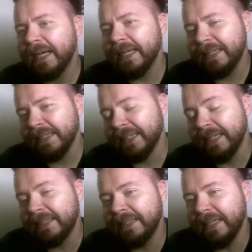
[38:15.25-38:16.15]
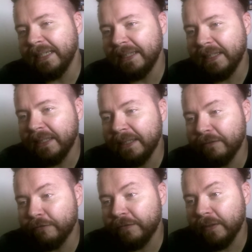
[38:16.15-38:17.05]
I kind of like the idea
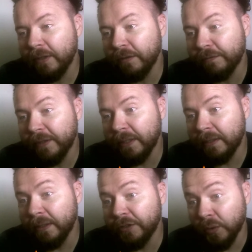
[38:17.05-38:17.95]
of its